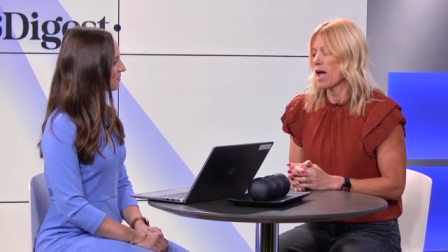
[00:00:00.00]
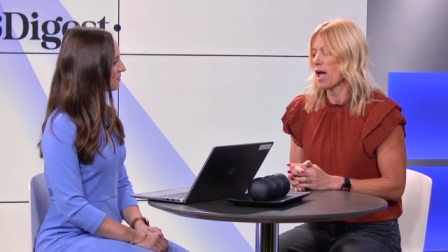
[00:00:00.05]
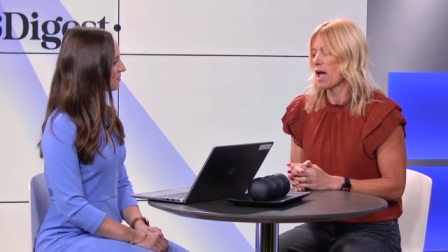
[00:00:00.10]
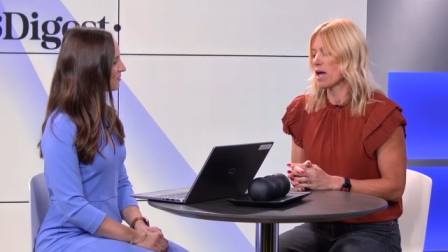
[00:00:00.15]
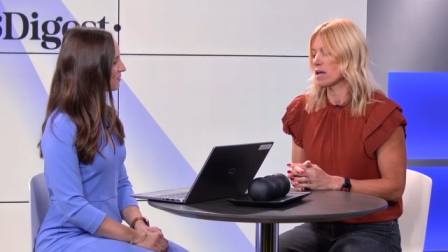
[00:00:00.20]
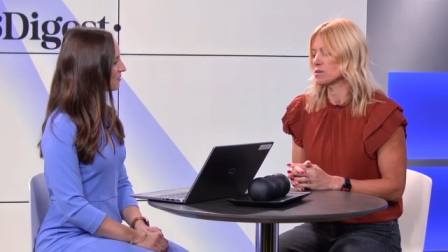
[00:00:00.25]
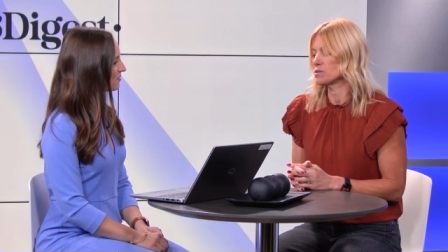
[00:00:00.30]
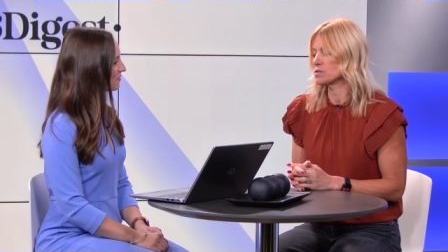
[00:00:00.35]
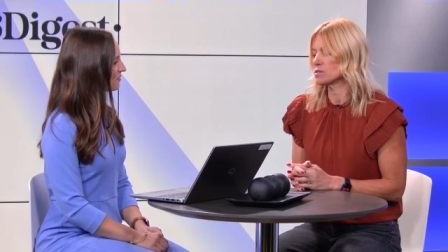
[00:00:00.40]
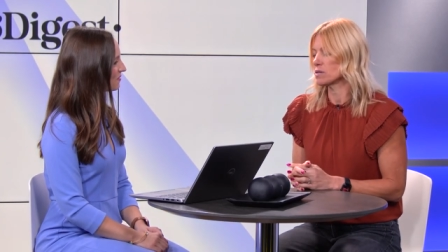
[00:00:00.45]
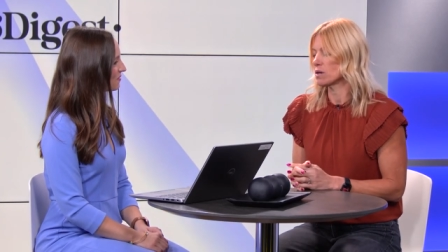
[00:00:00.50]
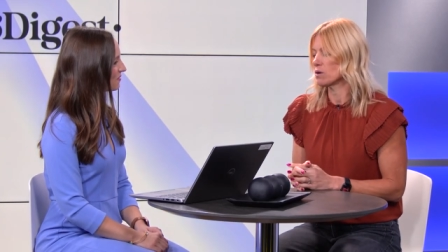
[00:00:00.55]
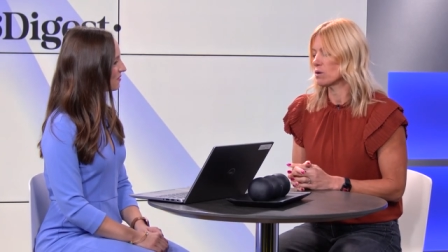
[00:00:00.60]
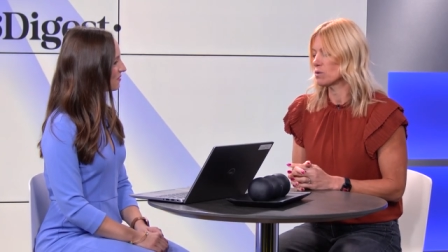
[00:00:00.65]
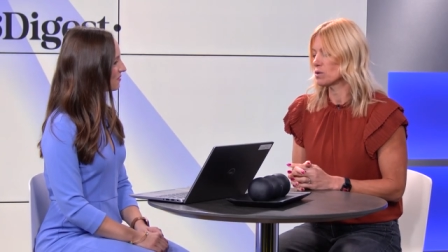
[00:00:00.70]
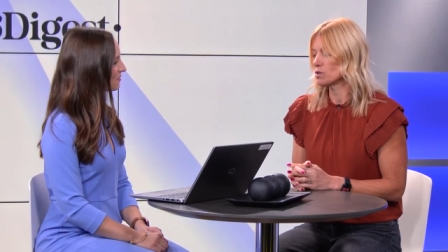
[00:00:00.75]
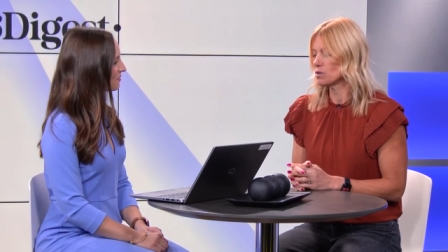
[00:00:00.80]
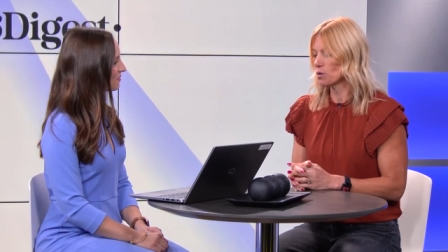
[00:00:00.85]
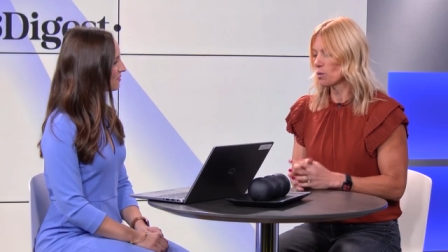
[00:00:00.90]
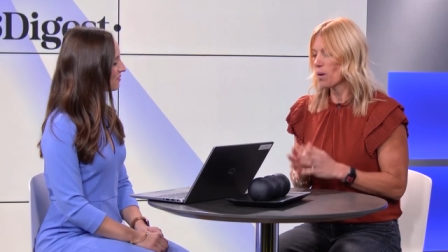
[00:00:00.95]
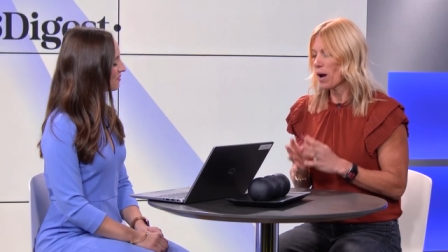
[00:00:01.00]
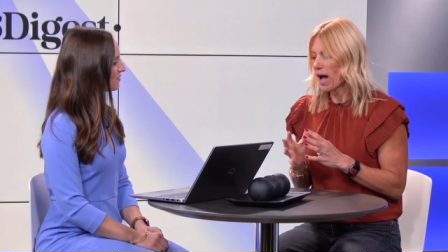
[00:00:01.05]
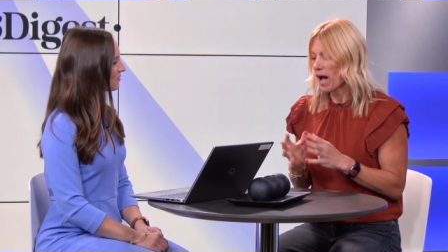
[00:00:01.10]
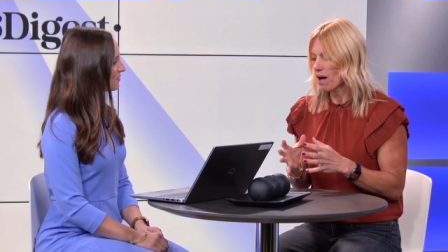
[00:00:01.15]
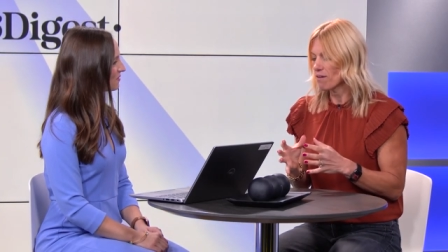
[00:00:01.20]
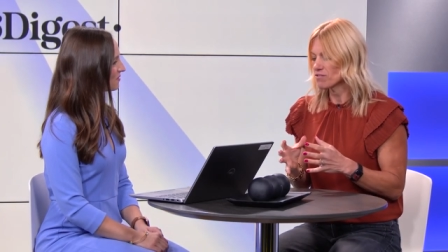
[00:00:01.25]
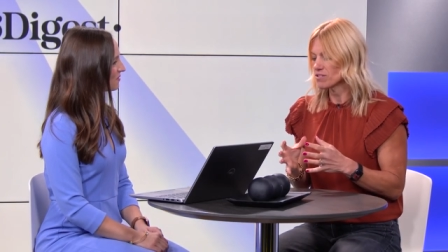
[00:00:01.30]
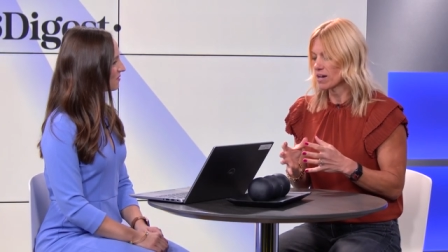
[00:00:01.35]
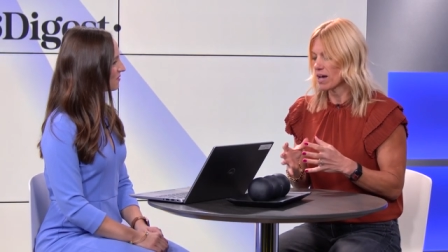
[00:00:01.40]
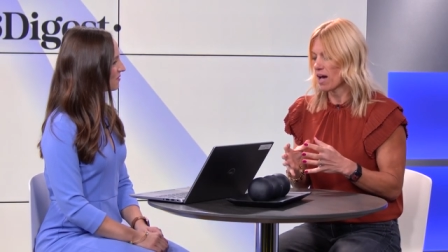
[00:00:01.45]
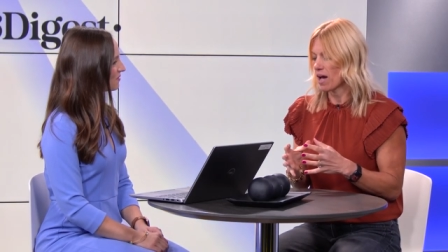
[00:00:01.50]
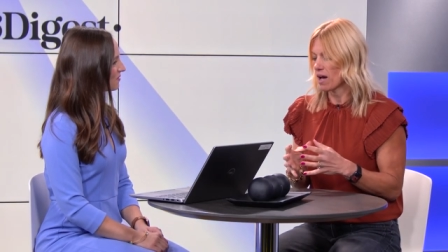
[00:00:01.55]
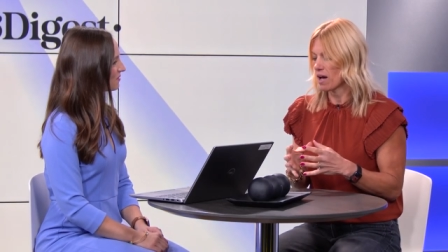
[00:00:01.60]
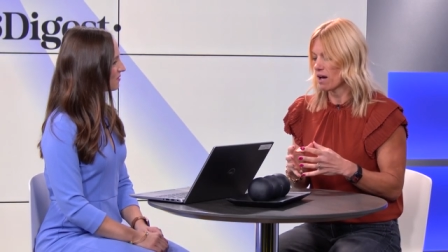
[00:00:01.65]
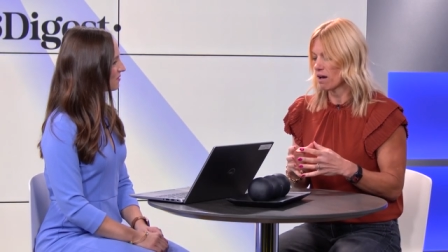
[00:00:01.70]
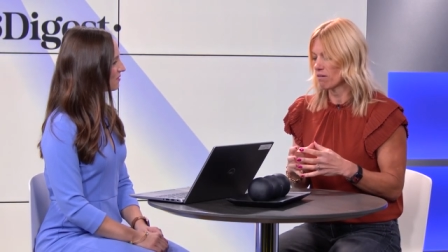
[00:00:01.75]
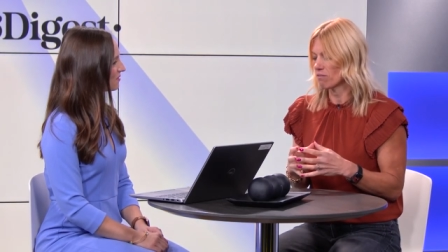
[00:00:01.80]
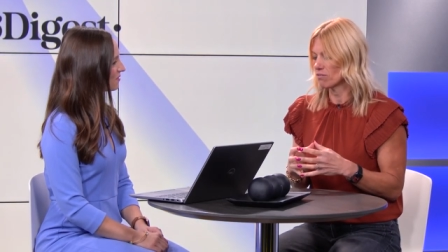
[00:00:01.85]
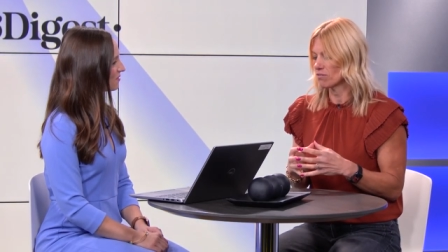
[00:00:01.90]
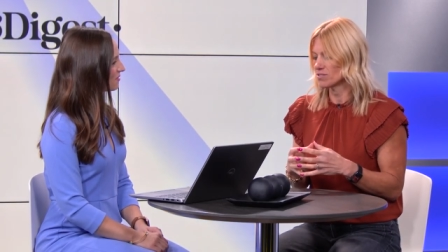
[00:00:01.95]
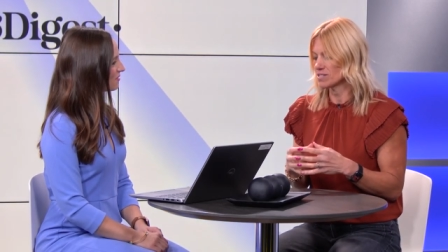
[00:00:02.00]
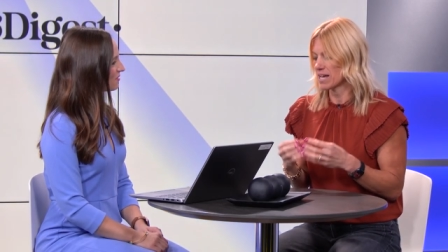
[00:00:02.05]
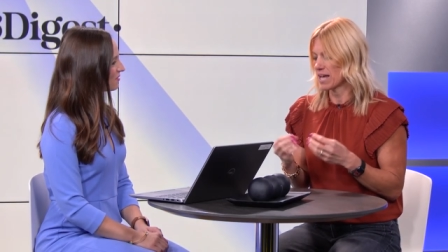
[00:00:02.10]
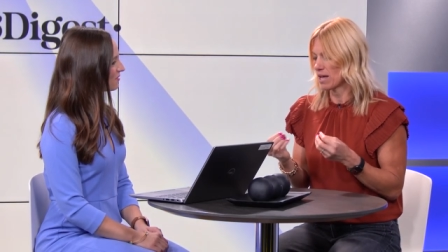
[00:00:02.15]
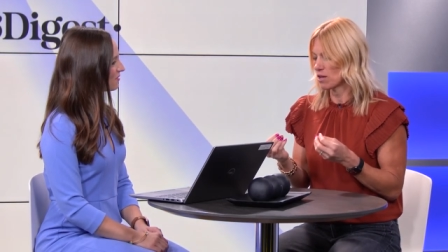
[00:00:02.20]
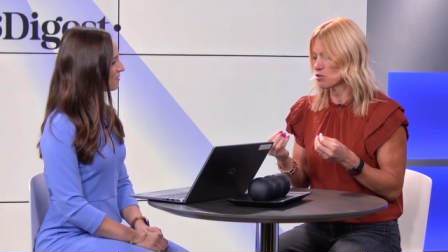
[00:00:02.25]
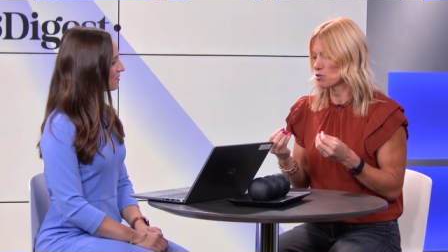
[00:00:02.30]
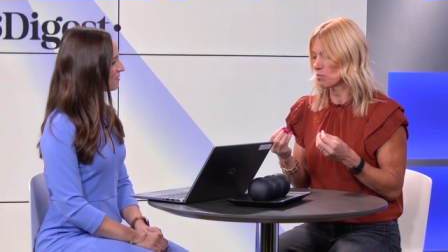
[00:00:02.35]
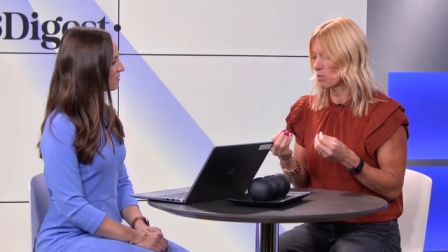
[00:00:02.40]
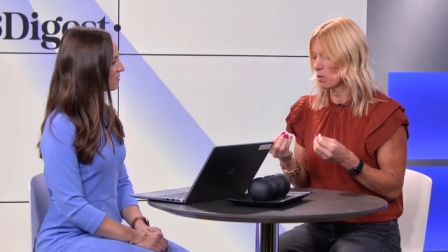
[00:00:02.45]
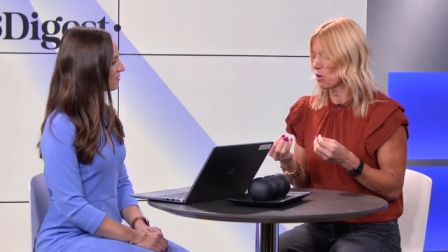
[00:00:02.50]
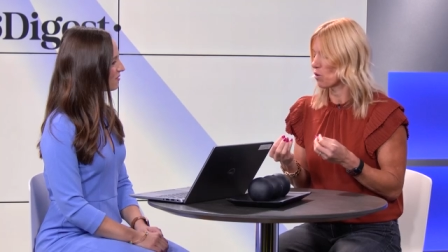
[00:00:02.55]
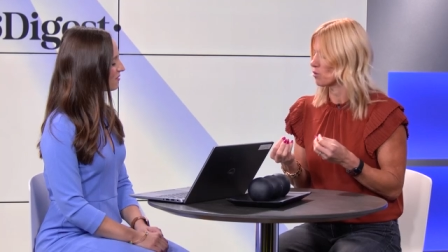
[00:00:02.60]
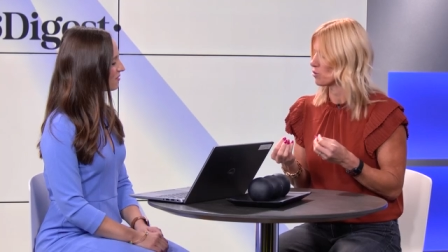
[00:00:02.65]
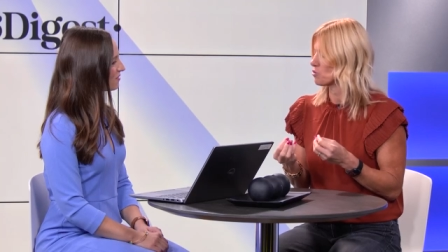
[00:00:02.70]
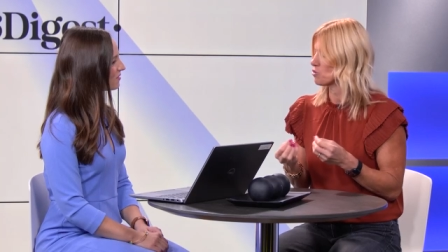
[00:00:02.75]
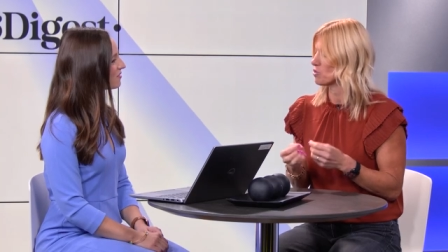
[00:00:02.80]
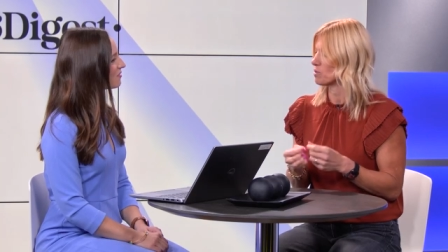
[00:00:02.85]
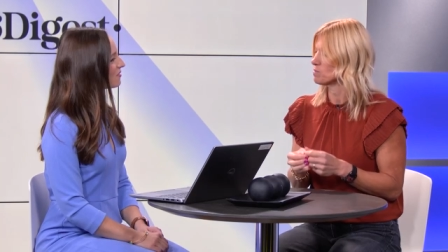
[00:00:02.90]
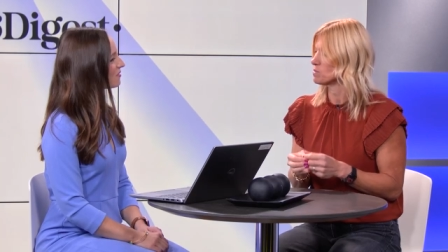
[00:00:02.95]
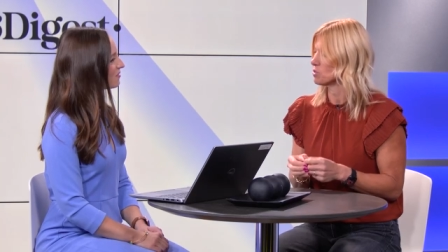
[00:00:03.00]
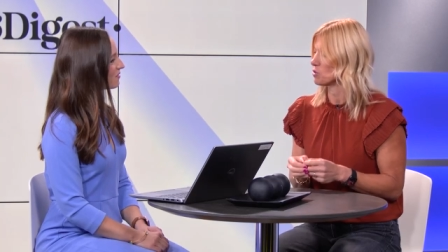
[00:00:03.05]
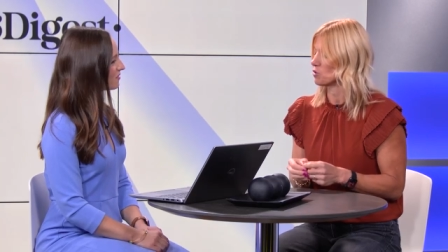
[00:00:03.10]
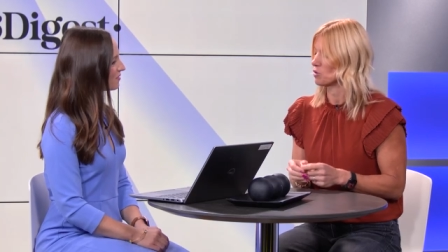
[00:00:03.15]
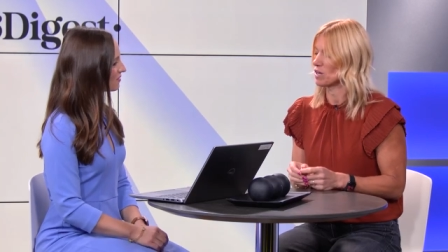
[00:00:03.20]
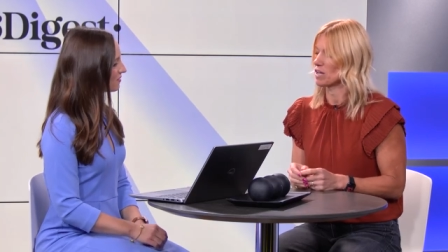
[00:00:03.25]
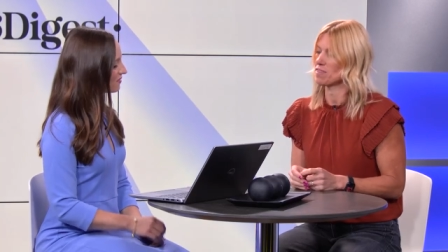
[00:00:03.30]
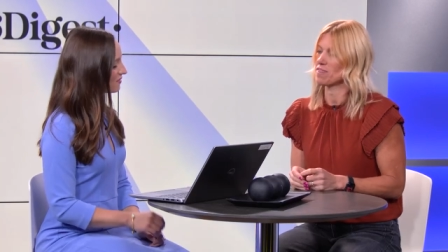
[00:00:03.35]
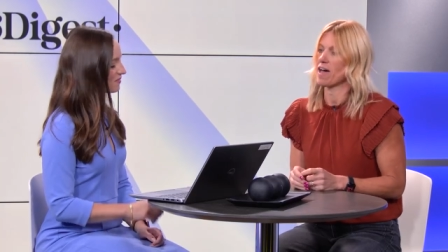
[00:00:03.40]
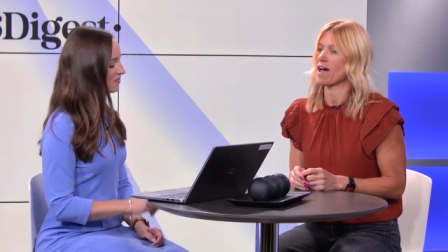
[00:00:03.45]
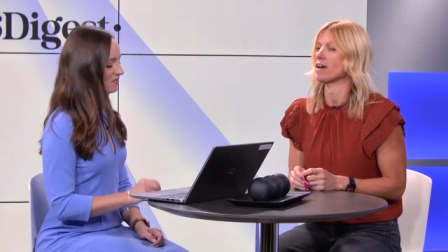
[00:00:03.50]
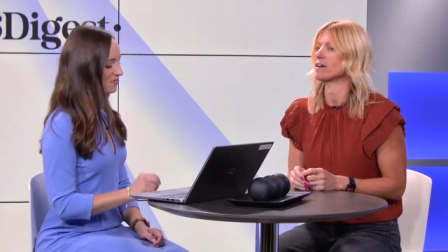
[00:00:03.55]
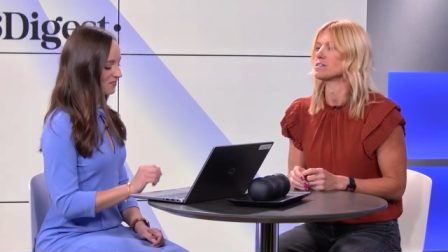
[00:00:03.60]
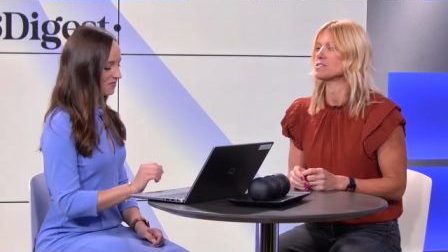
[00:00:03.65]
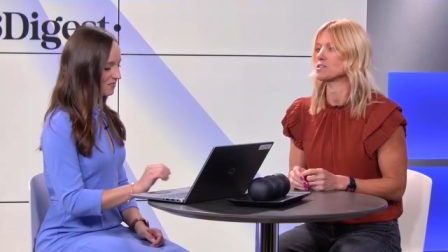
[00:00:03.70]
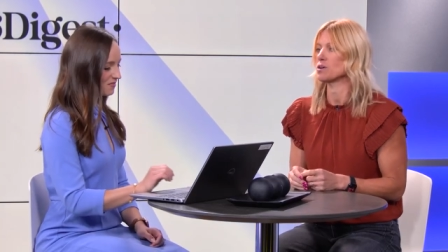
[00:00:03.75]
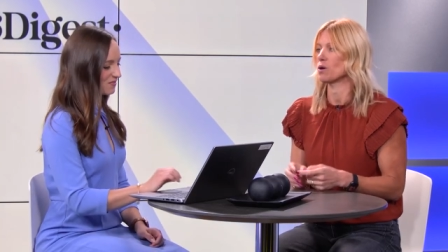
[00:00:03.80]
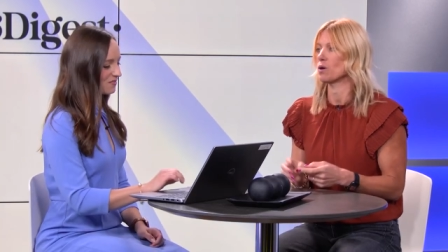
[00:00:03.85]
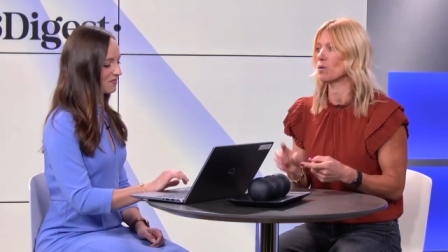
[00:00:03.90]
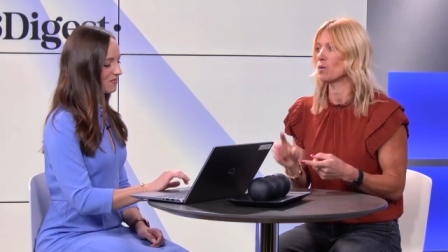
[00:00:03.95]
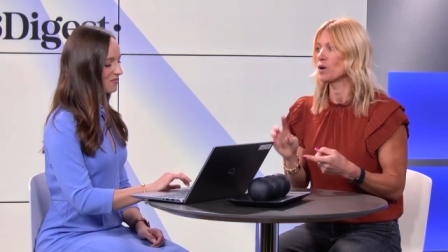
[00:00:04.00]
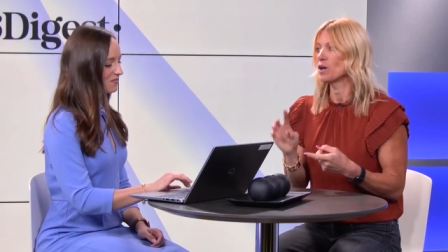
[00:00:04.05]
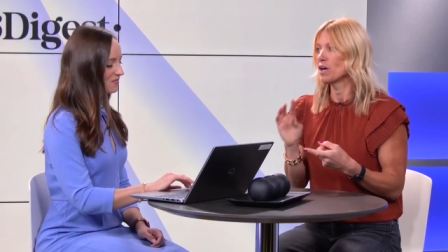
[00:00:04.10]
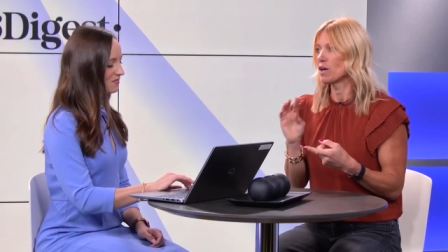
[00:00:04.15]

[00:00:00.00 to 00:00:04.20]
And so you don't have to have tangible ownership to create mm-hmm. that. So